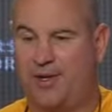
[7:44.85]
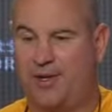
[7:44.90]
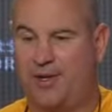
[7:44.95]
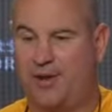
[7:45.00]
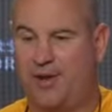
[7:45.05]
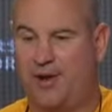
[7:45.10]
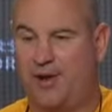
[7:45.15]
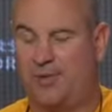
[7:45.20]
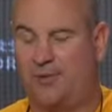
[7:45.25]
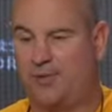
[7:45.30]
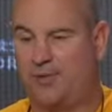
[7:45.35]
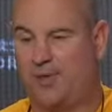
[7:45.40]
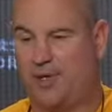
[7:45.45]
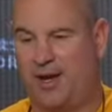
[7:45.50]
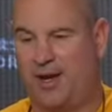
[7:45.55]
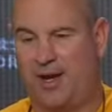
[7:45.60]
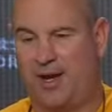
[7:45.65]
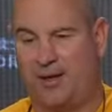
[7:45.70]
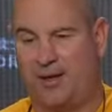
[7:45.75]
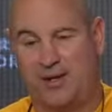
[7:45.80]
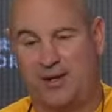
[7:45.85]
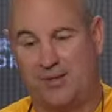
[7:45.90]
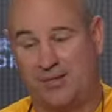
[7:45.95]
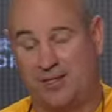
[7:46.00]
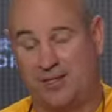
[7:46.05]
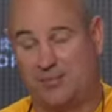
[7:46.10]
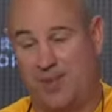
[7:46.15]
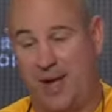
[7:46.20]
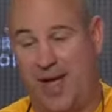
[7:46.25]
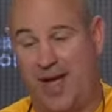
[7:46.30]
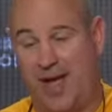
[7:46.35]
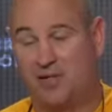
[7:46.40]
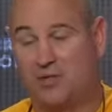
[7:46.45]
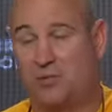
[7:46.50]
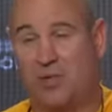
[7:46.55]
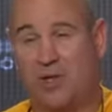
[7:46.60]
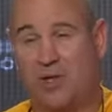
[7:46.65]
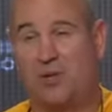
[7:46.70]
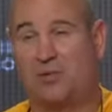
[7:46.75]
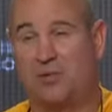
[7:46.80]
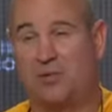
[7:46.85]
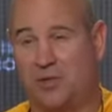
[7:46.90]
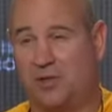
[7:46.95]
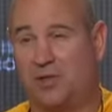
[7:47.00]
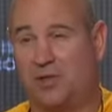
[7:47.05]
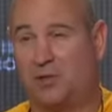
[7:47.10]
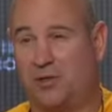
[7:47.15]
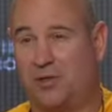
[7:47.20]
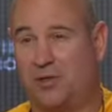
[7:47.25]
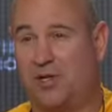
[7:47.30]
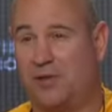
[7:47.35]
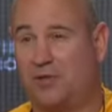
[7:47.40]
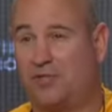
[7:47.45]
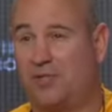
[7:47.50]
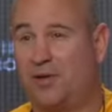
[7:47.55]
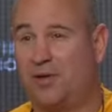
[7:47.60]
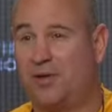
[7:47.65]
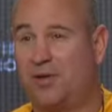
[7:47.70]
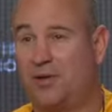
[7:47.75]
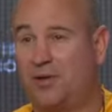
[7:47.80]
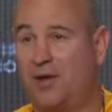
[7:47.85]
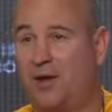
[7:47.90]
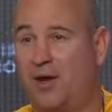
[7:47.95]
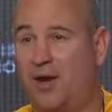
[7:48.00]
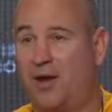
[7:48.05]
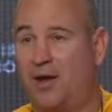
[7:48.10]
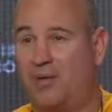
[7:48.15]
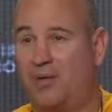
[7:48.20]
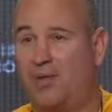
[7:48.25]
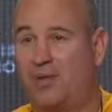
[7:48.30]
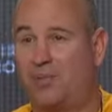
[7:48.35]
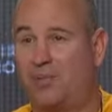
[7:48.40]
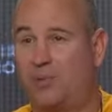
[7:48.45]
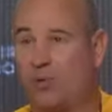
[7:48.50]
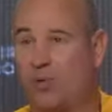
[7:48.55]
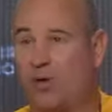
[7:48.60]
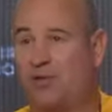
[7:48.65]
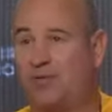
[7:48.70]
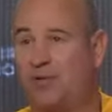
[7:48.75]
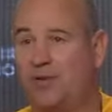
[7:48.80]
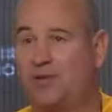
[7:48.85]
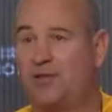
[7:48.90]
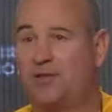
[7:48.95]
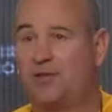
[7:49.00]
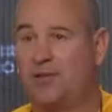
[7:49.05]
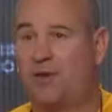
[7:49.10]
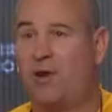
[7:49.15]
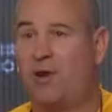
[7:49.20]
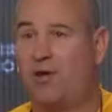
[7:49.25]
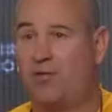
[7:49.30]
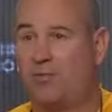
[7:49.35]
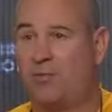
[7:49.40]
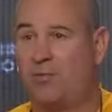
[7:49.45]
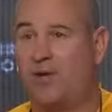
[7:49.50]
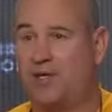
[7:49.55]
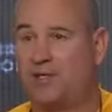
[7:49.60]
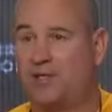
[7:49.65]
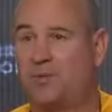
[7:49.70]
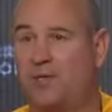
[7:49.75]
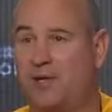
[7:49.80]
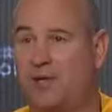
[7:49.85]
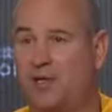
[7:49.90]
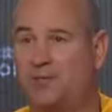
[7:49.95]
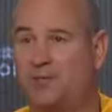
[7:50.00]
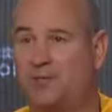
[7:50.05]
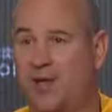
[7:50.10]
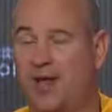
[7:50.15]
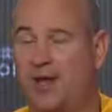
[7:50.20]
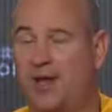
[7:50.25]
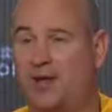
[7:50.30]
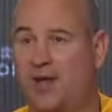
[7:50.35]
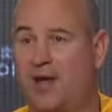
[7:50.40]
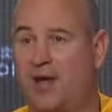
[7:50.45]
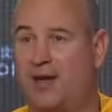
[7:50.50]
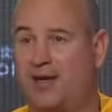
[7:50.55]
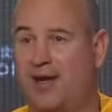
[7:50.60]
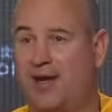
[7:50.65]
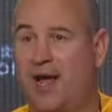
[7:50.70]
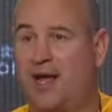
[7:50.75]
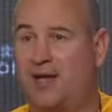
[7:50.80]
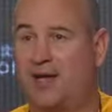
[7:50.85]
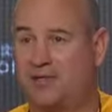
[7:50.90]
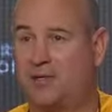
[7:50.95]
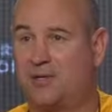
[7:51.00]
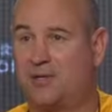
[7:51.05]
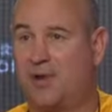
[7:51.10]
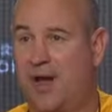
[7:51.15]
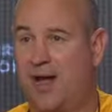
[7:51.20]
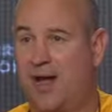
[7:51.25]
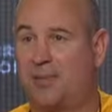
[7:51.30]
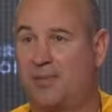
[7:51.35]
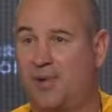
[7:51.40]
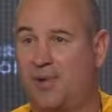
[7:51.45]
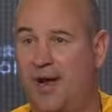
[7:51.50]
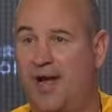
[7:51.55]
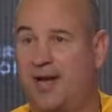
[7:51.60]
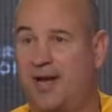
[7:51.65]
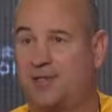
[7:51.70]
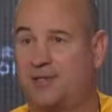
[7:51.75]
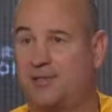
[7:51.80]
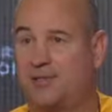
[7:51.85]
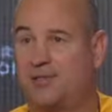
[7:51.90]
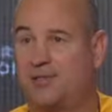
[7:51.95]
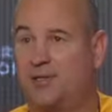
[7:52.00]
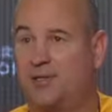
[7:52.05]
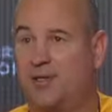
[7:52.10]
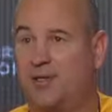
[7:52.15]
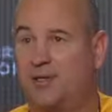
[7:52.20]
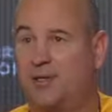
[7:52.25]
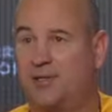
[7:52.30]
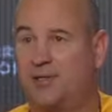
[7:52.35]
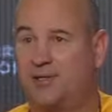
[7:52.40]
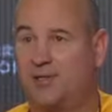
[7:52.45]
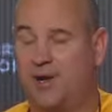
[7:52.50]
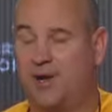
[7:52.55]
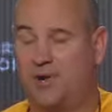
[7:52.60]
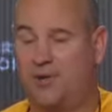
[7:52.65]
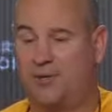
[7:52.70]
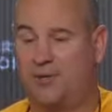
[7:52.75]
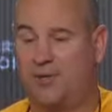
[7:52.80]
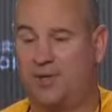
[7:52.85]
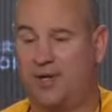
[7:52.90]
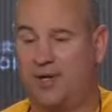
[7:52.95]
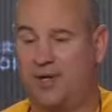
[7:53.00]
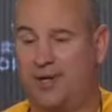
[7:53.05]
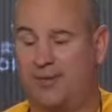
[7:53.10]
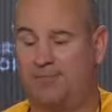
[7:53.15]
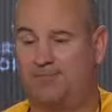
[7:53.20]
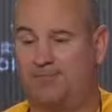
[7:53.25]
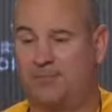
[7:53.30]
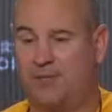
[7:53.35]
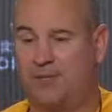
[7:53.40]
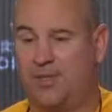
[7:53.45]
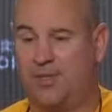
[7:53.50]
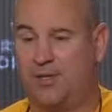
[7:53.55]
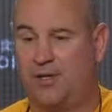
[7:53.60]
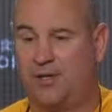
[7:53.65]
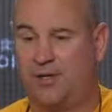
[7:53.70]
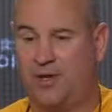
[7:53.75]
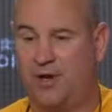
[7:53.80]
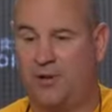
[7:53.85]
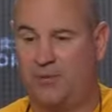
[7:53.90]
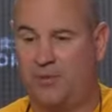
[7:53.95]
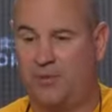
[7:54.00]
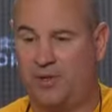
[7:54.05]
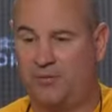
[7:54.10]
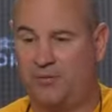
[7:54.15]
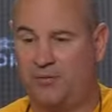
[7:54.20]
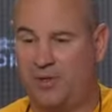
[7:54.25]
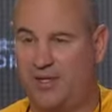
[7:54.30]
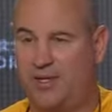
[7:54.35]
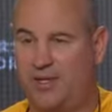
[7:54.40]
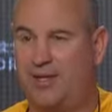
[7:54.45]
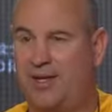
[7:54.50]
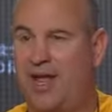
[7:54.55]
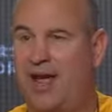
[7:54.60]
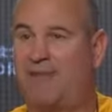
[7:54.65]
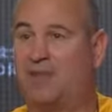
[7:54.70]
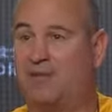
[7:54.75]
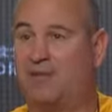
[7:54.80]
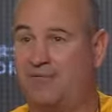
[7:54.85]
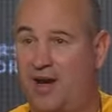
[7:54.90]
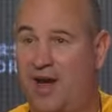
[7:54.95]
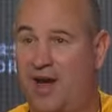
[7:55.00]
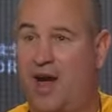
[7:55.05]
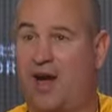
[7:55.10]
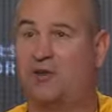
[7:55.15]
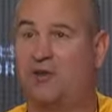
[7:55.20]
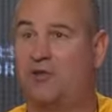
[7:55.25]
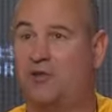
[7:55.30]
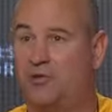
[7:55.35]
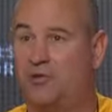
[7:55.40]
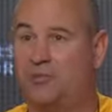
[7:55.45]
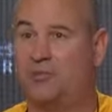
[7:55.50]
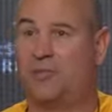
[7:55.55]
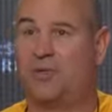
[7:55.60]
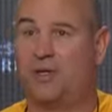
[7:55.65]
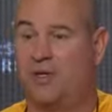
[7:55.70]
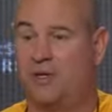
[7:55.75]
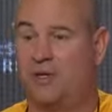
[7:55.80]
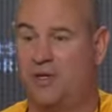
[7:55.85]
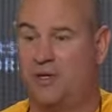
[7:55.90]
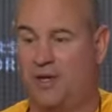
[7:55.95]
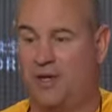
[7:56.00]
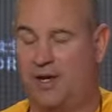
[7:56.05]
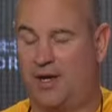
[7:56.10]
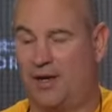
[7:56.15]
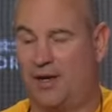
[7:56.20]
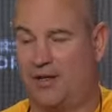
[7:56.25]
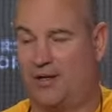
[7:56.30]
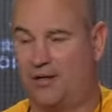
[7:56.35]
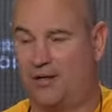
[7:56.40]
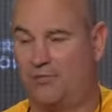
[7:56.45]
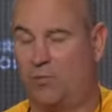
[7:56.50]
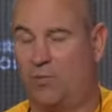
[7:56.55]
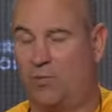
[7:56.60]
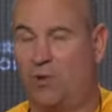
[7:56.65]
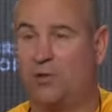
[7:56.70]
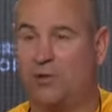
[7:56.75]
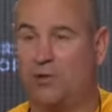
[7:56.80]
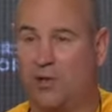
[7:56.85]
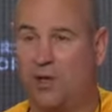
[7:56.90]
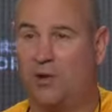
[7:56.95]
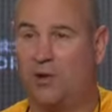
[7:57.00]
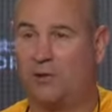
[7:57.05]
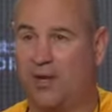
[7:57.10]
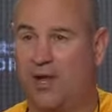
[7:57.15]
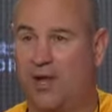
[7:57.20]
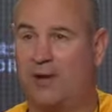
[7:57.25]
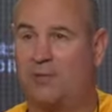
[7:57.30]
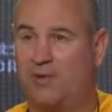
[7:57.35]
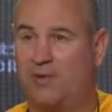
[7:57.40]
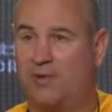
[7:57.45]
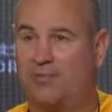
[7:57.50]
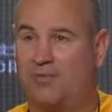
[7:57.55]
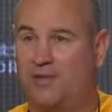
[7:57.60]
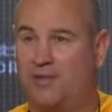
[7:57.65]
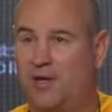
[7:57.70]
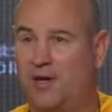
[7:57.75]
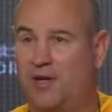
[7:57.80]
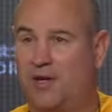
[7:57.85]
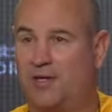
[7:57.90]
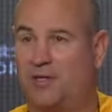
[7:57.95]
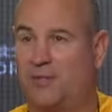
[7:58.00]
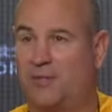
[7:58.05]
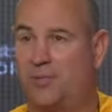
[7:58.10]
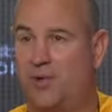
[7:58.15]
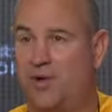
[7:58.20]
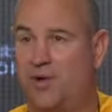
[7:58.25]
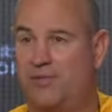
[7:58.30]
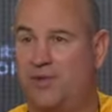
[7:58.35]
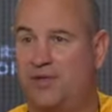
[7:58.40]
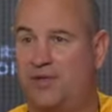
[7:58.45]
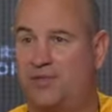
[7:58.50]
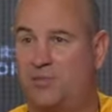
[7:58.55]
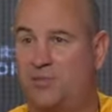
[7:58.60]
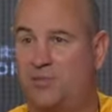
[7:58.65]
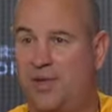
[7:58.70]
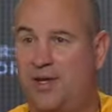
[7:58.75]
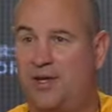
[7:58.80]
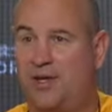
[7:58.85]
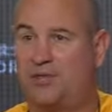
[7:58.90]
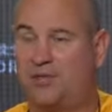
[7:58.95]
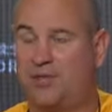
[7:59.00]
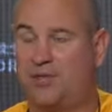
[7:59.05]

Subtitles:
You know, this past week was a little different than the previous off weeks because we had a lot of guys that were out of practice. So, you know, we didn't have the volume of workload like we've done in the previous week.